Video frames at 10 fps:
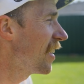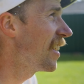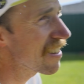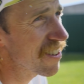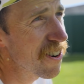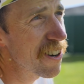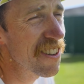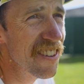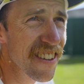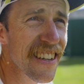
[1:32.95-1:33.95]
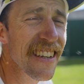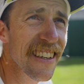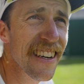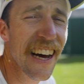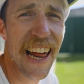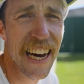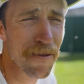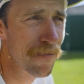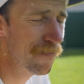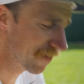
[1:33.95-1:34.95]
These Nordas, I like them.